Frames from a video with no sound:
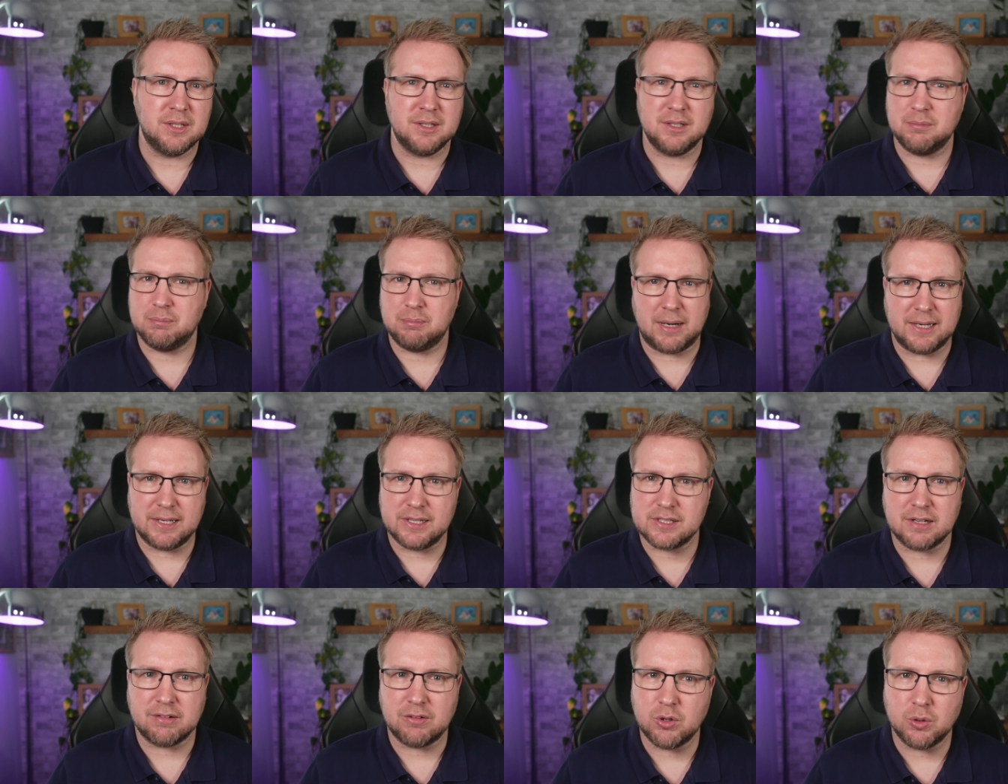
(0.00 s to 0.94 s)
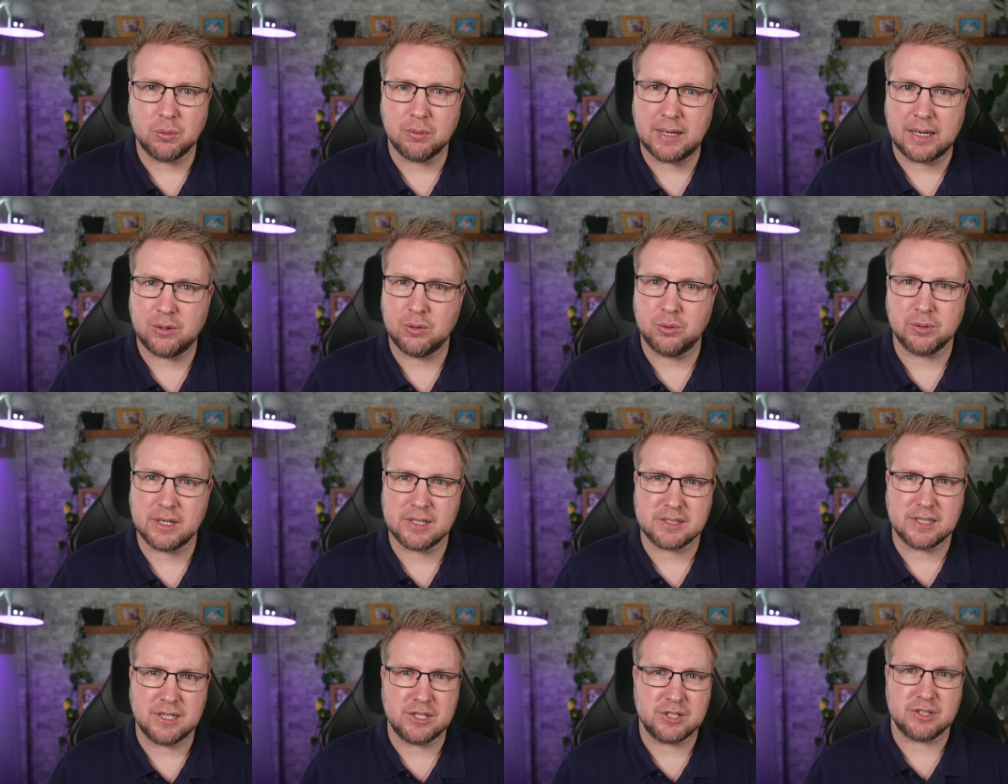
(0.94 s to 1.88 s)
manage their own
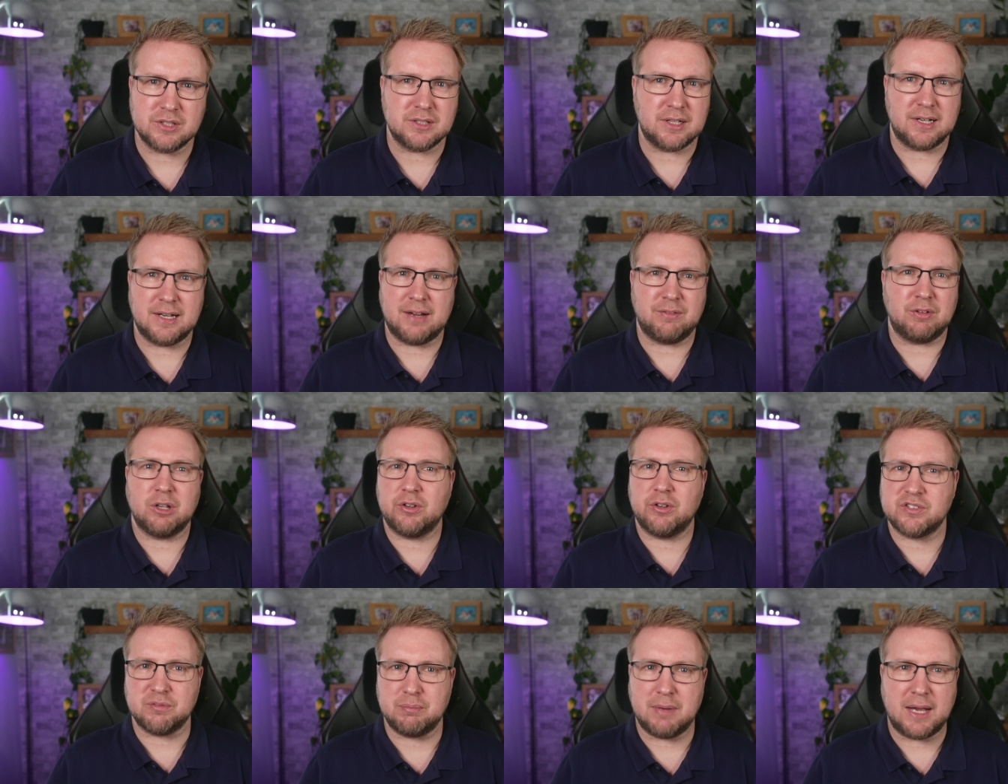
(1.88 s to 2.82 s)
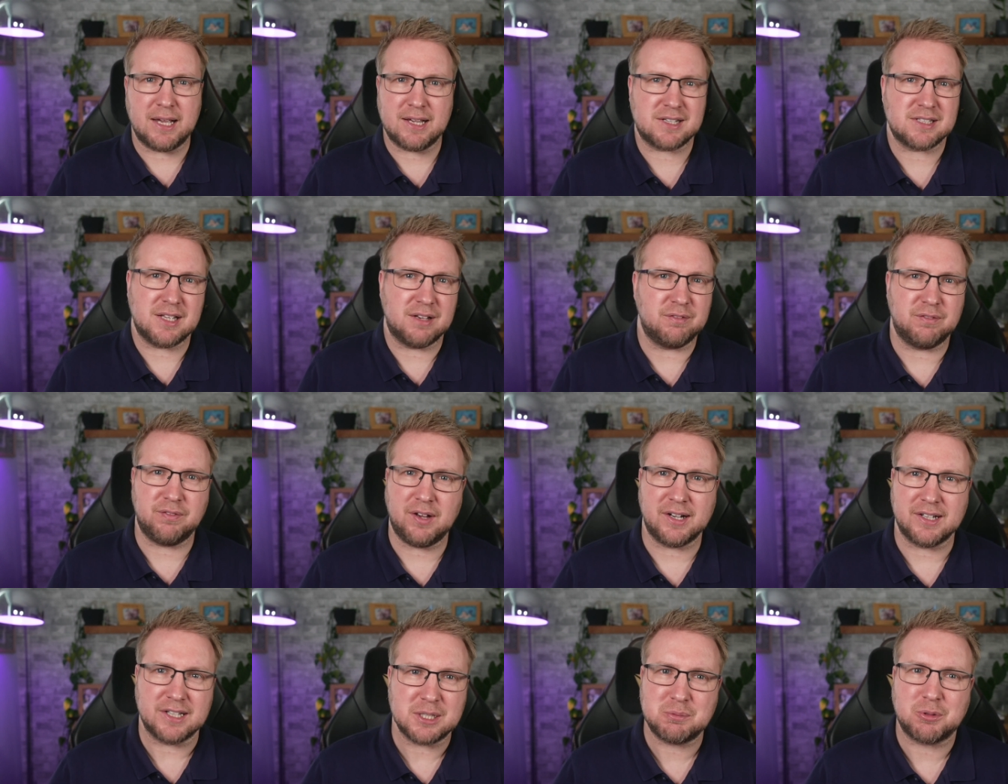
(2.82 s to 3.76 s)
organization and have a lot of Macs, then fine,
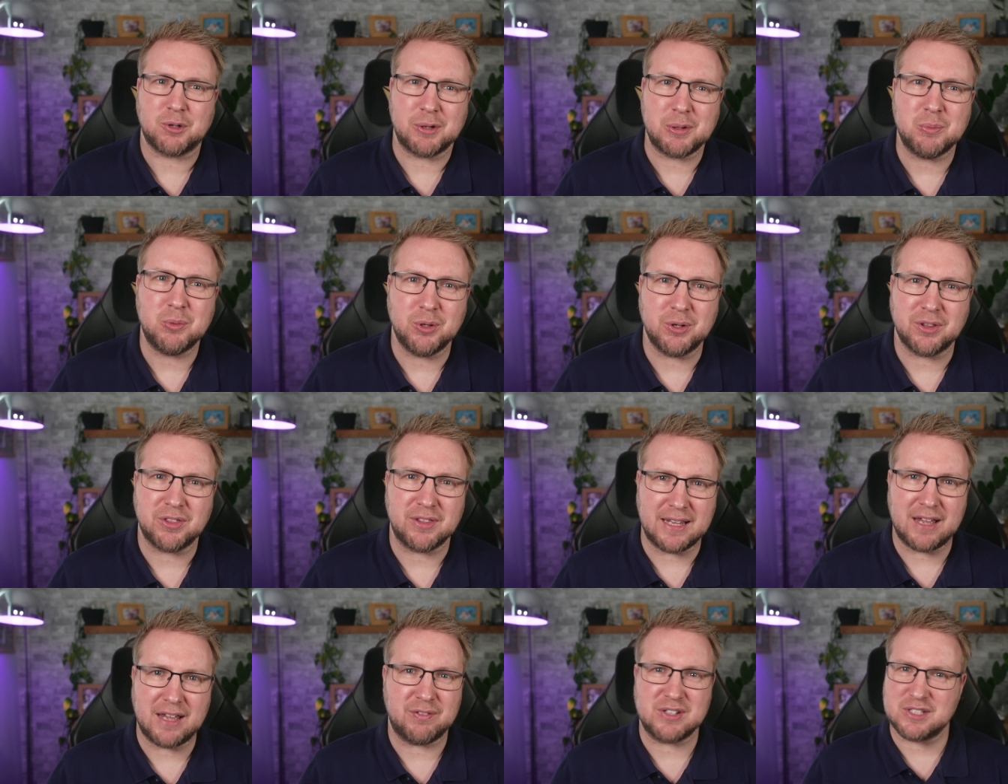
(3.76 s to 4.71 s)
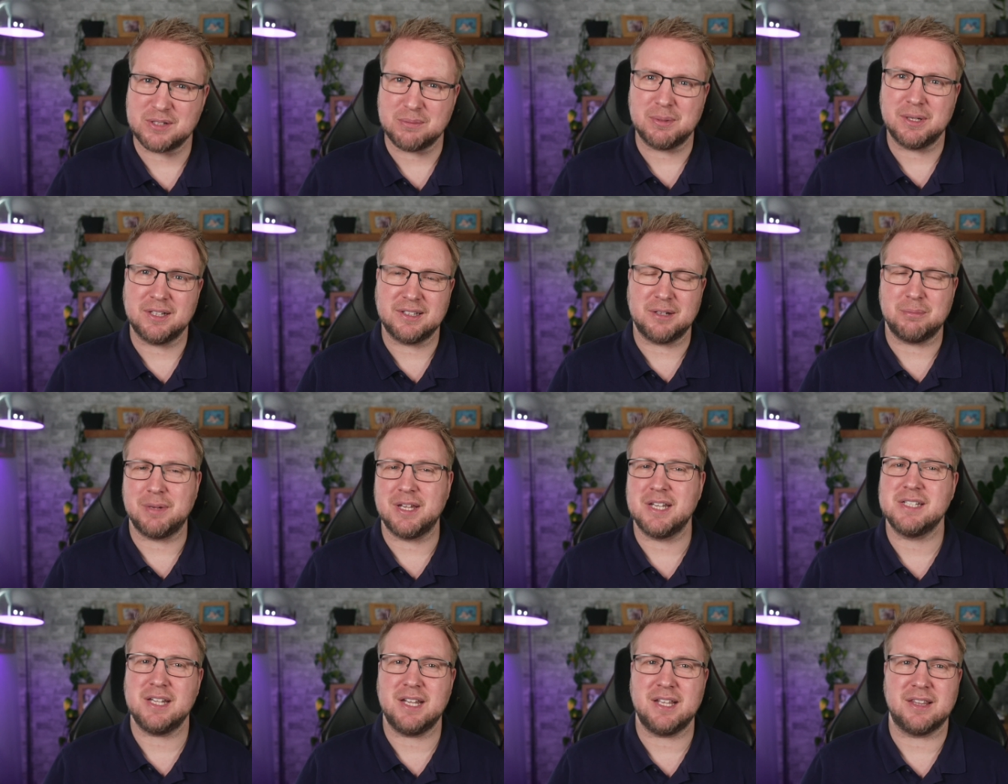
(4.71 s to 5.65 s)
it's probably worth the effort to build and
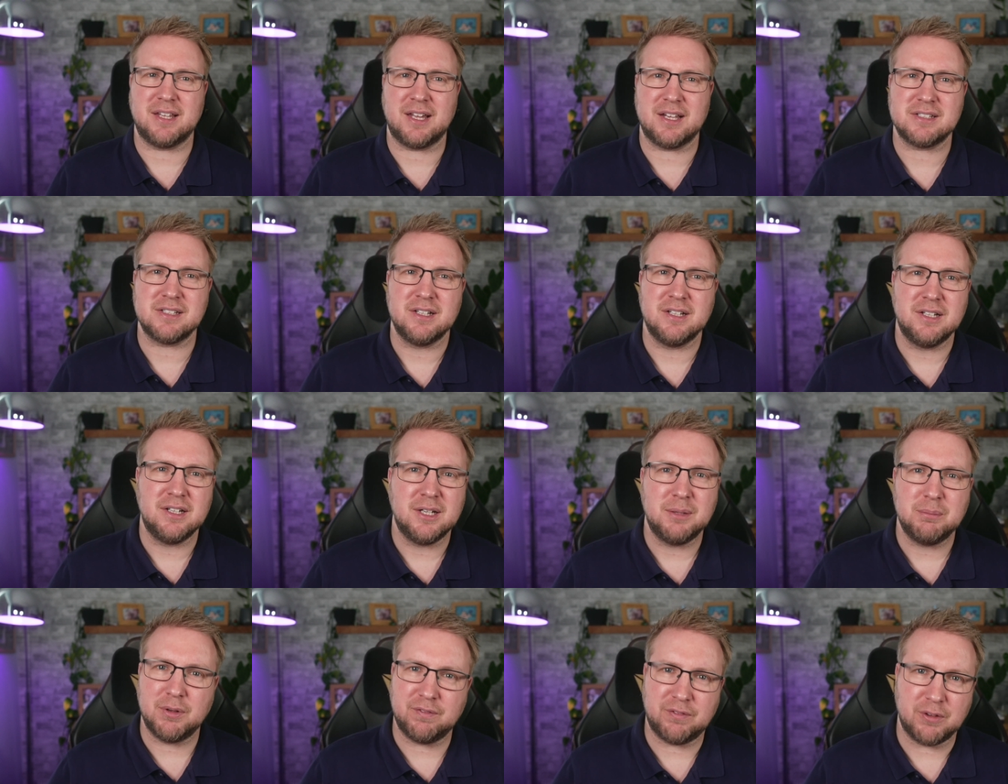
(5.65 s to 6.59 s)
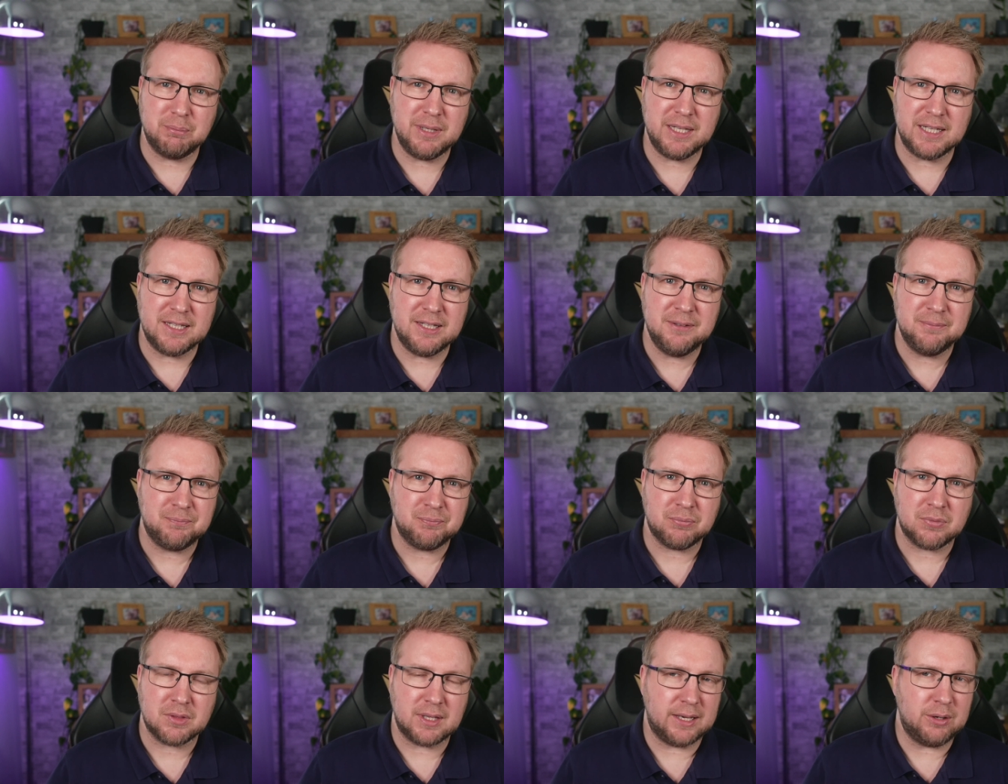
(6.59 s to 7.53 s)
maintain that. But for me,
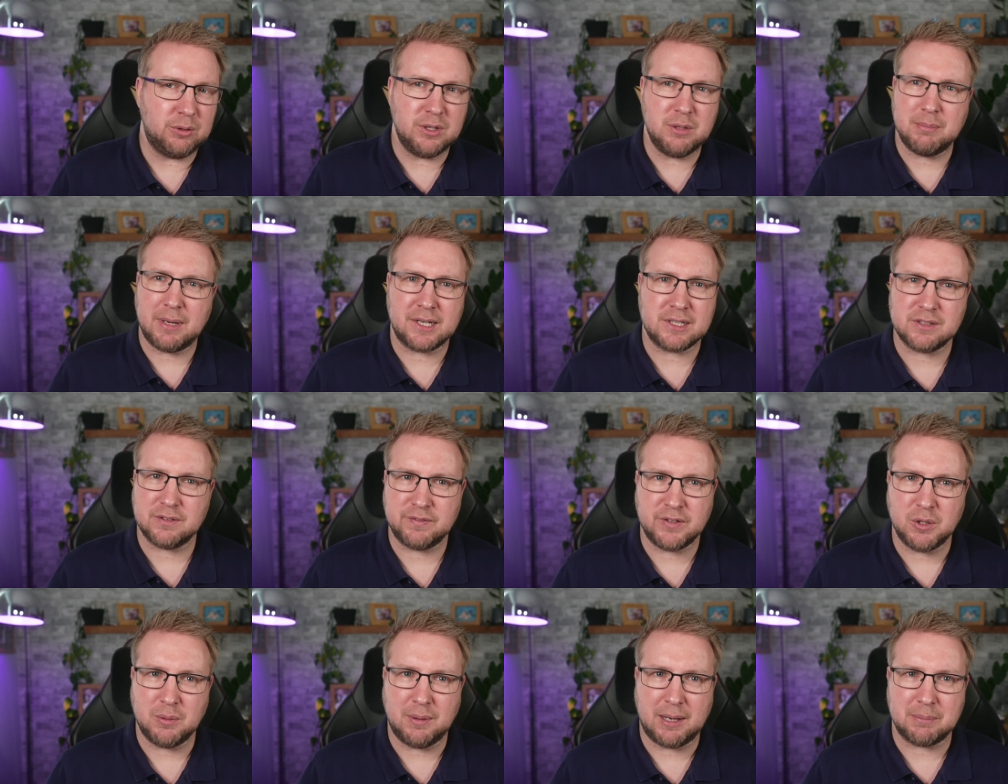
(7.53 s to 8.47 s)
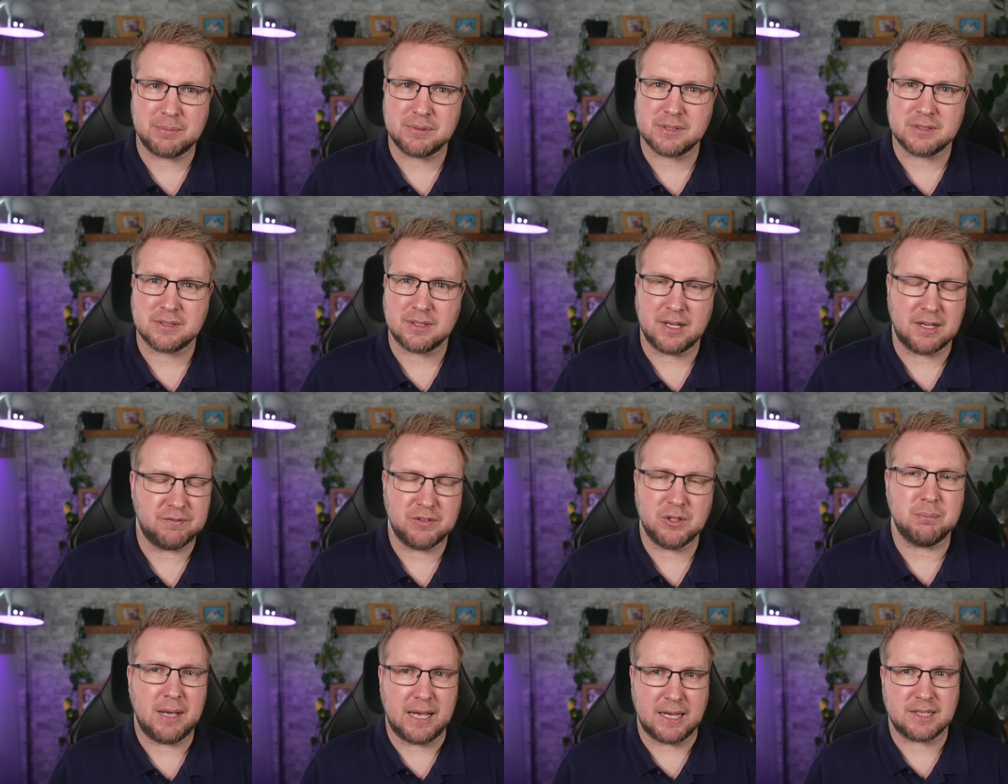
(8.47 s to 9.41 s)
I only manage a few apps, a few
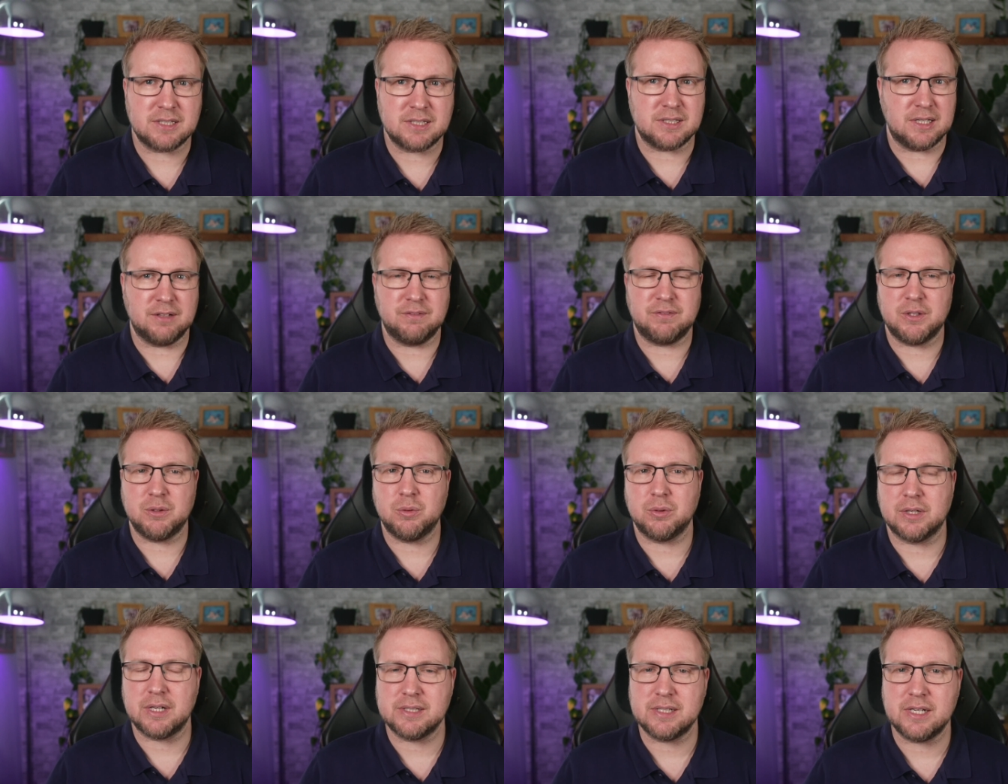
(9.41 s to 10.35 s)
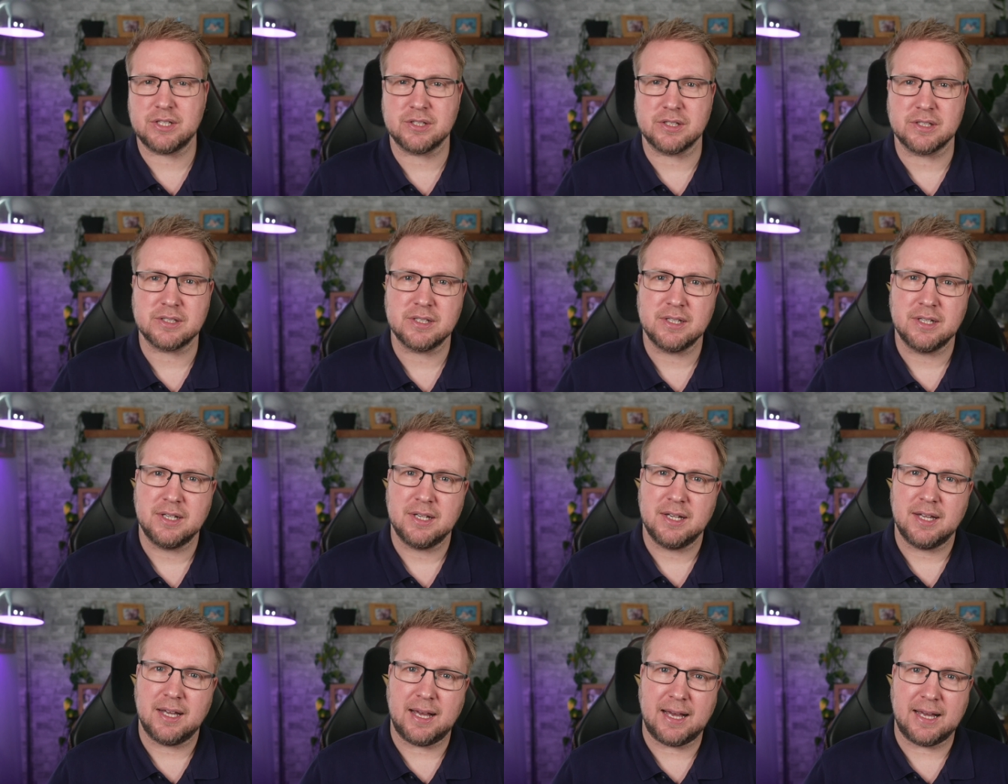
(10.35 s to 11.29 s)
Macs in a few organizations,
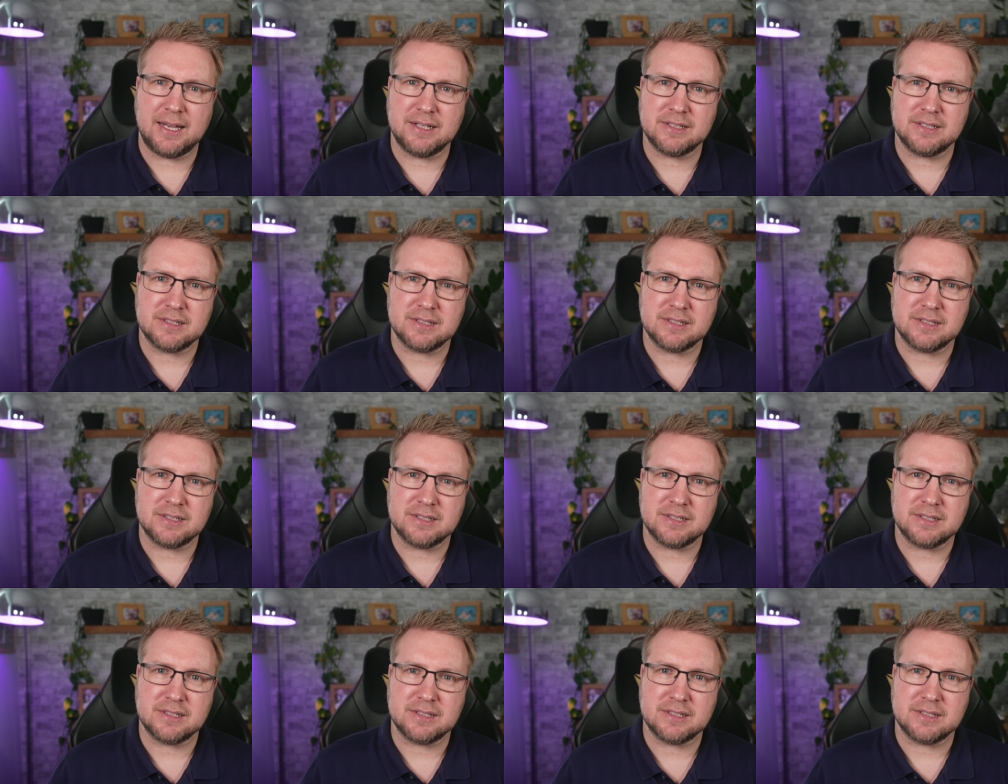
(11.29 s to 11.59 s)
and